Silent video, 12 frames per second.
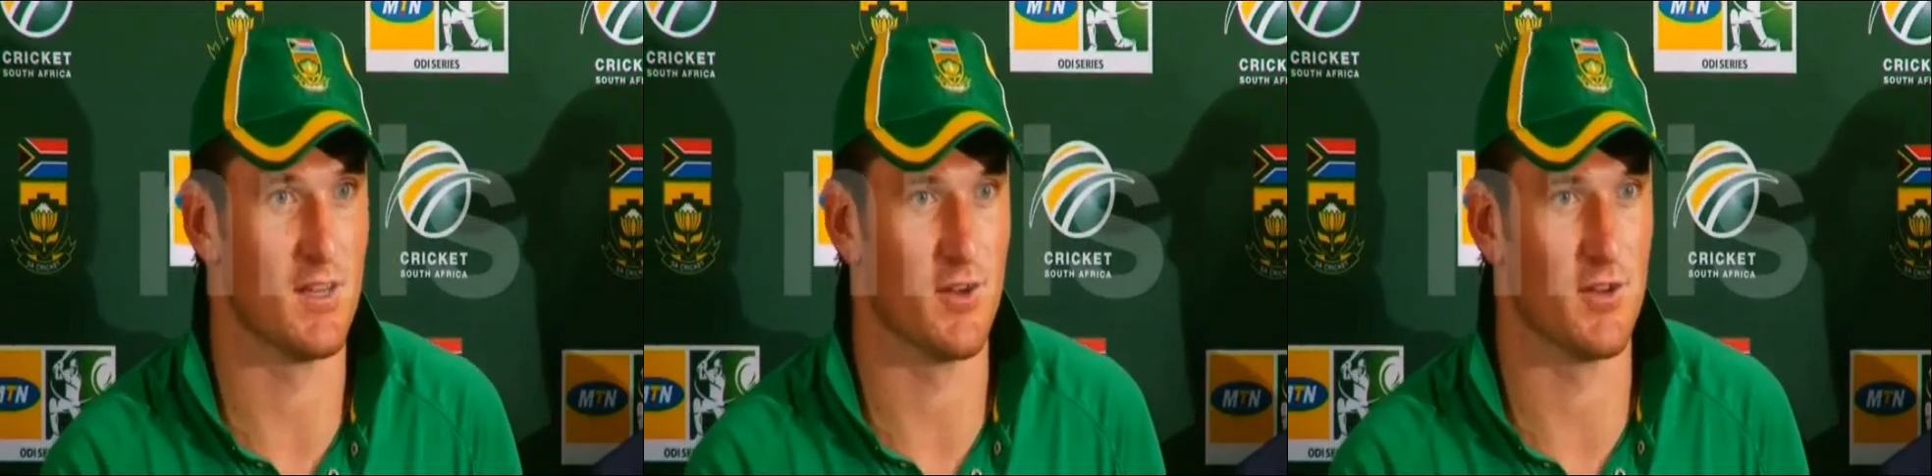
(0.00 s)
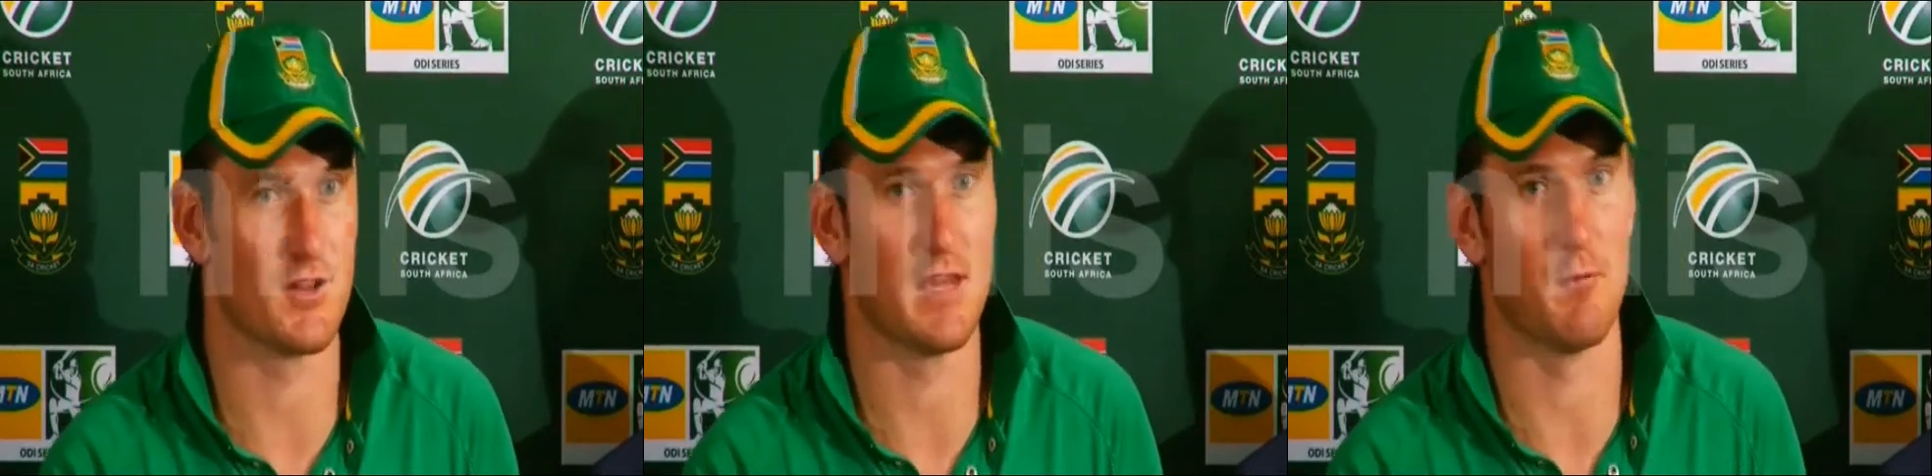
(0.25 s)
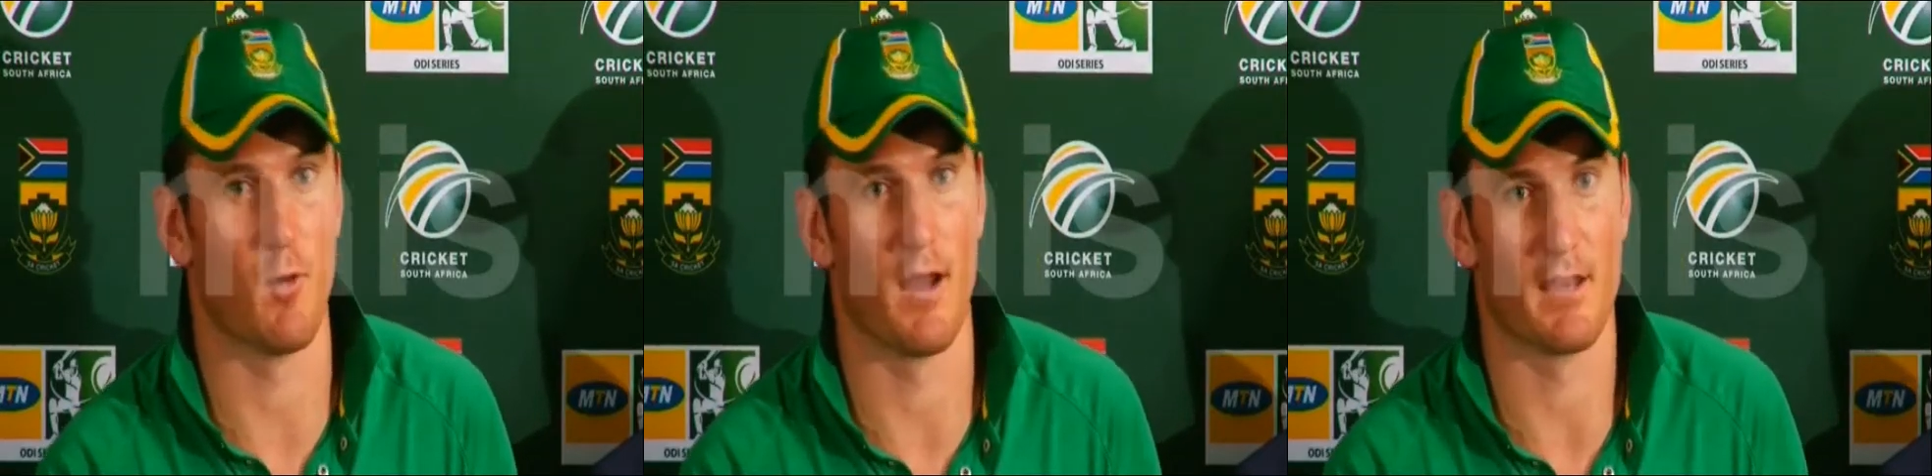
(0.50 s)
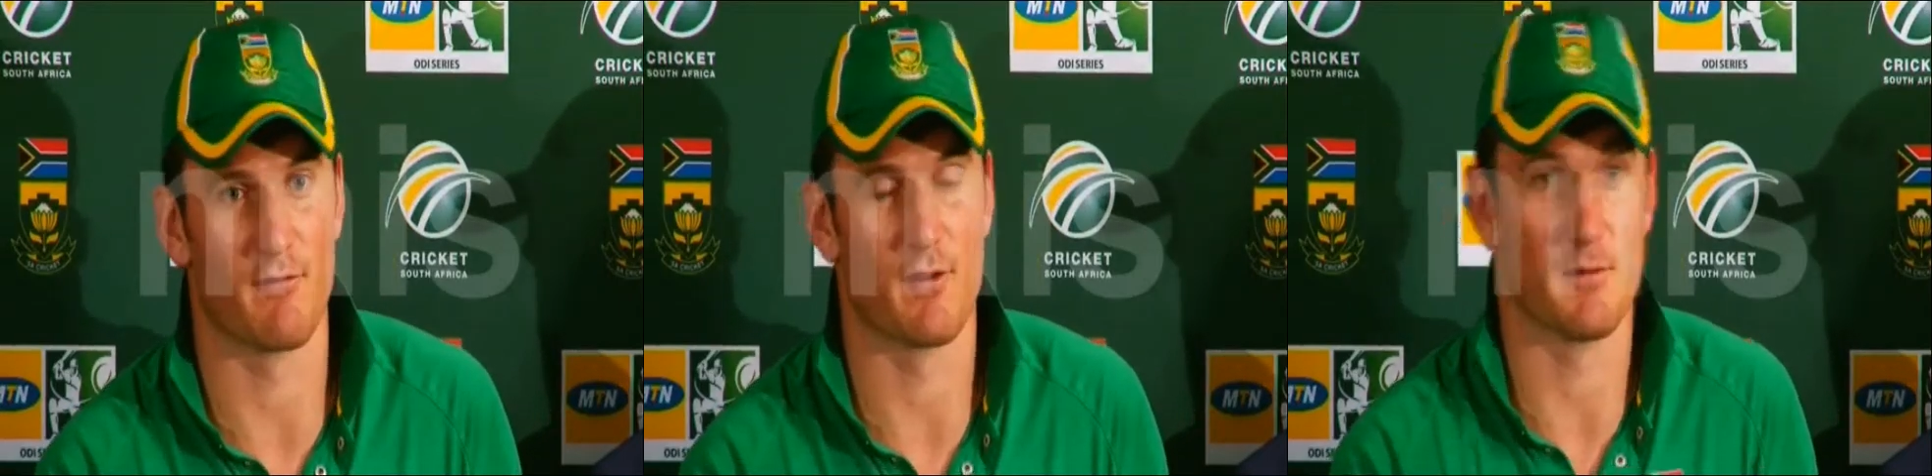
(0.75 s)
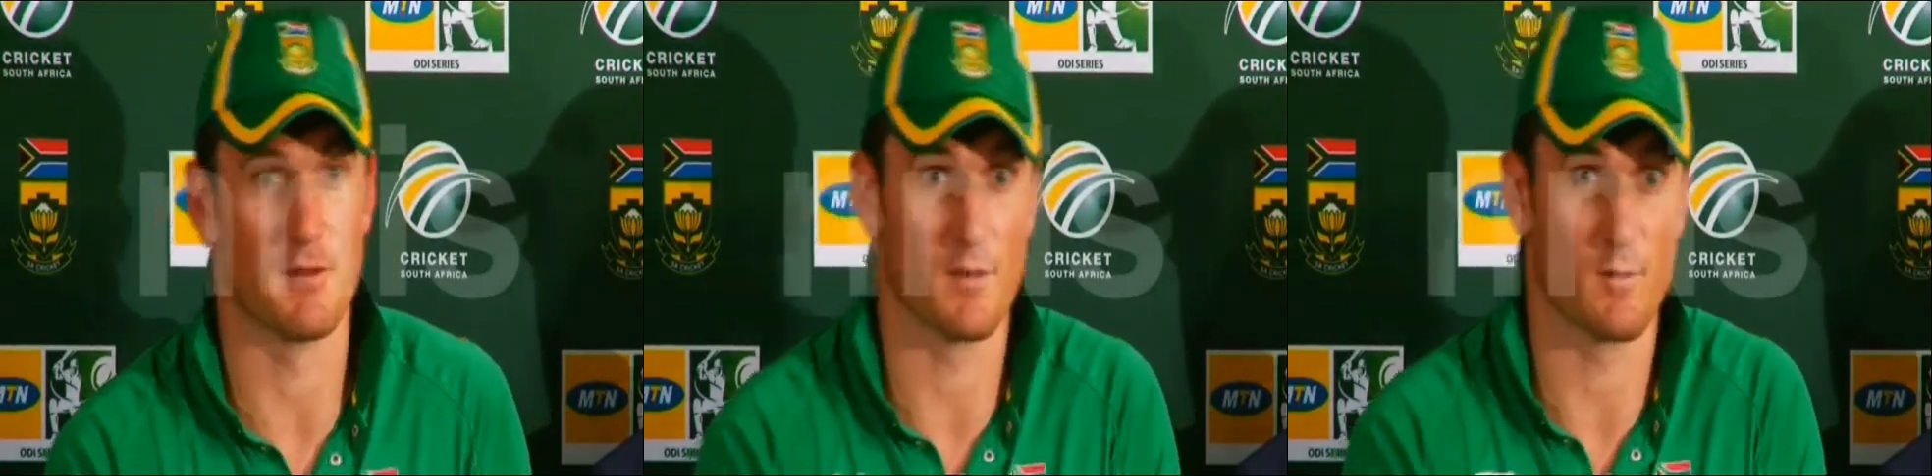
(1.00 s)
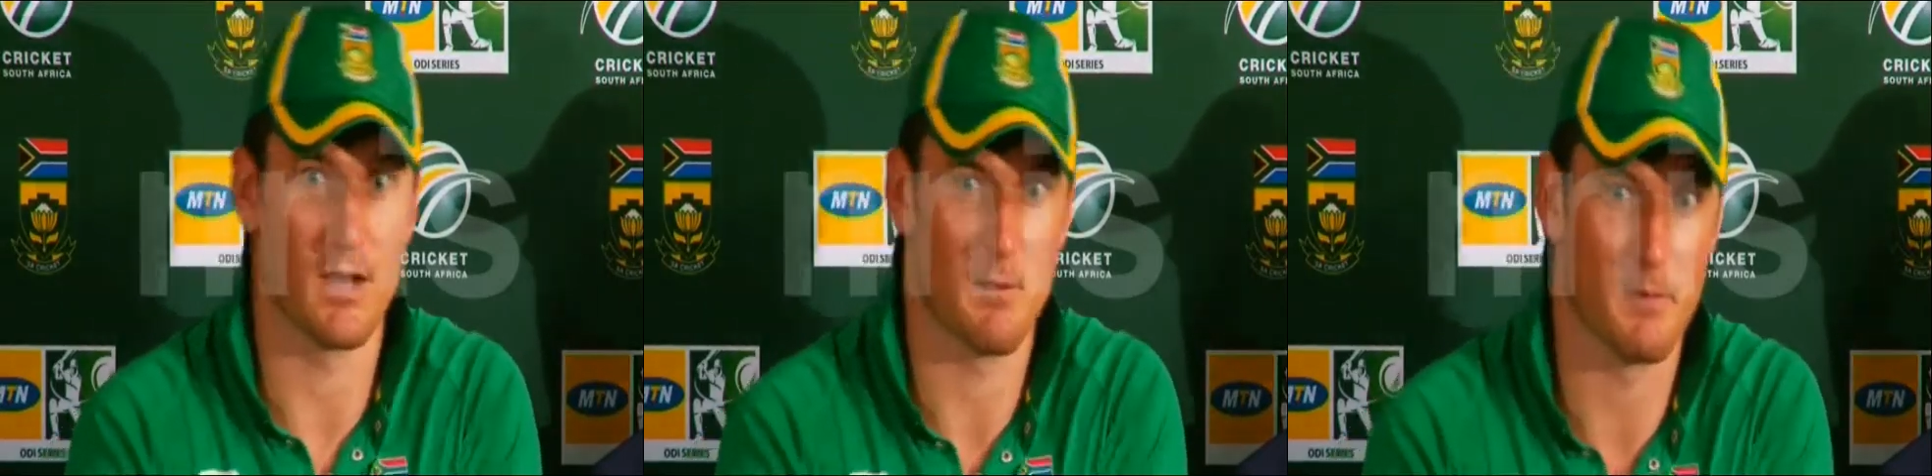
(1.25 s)
You know, you keep waiting for him to
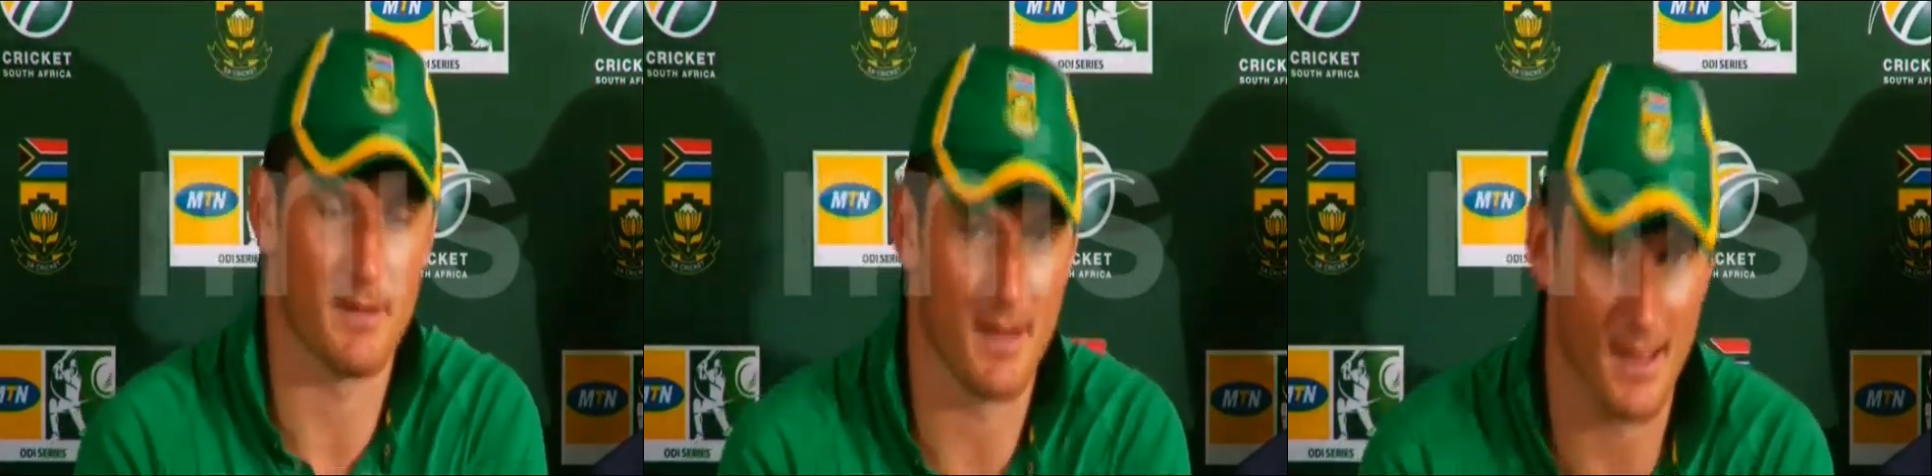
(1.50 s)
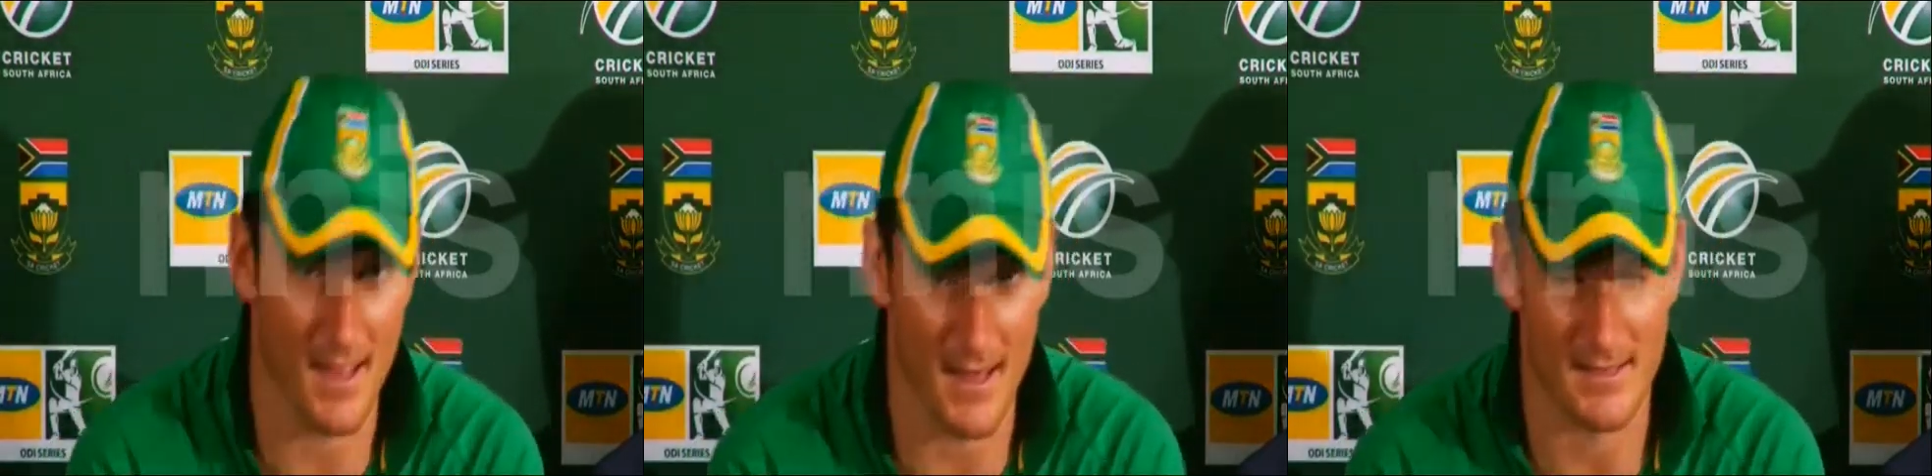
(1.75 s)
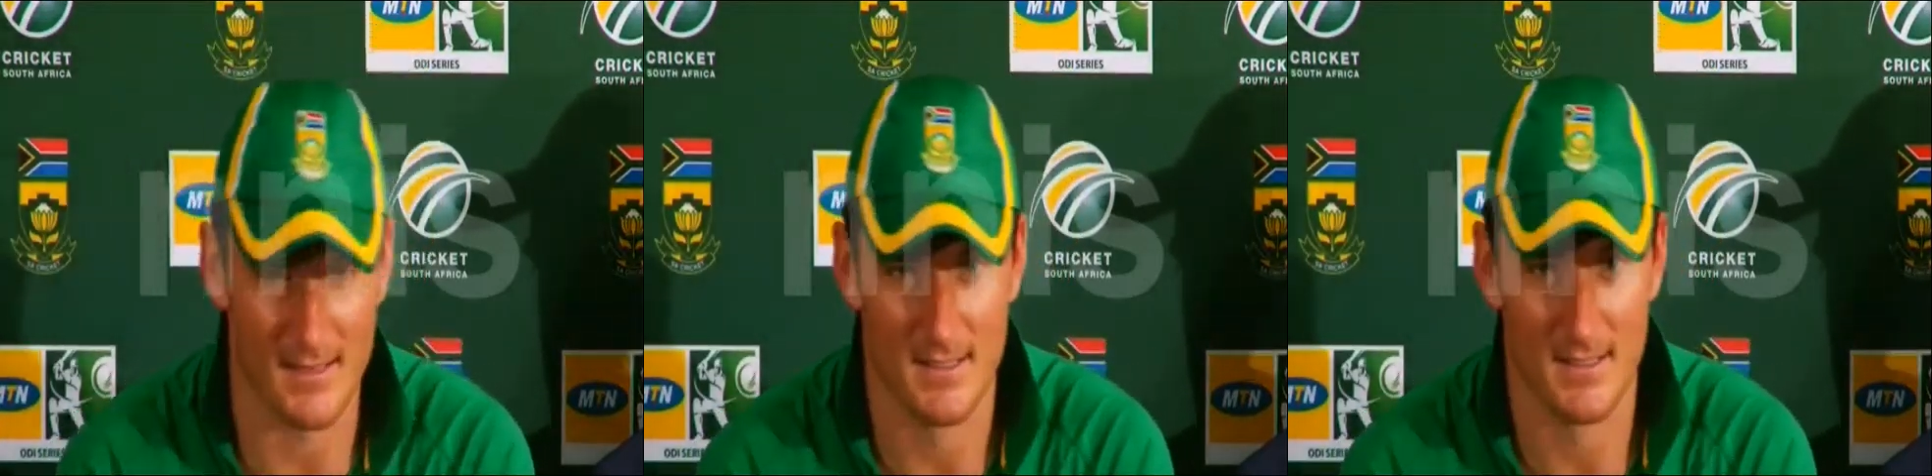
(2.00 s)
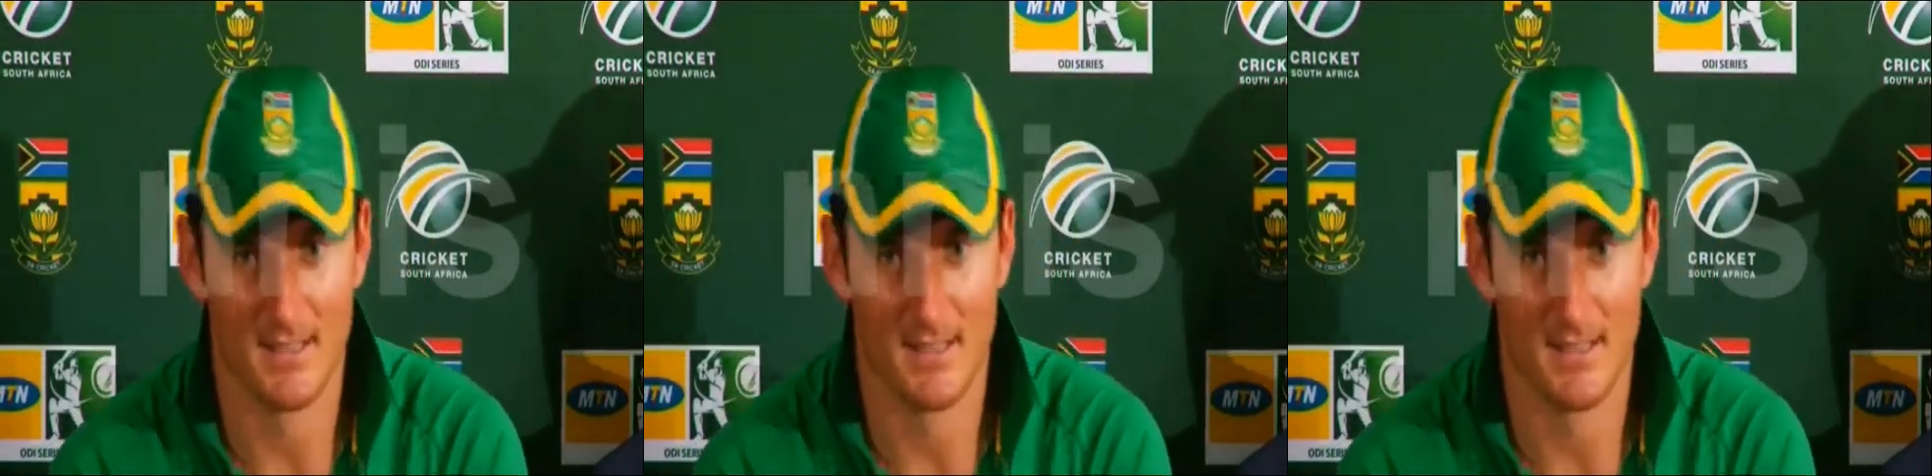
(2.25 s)
hit one up in the air, and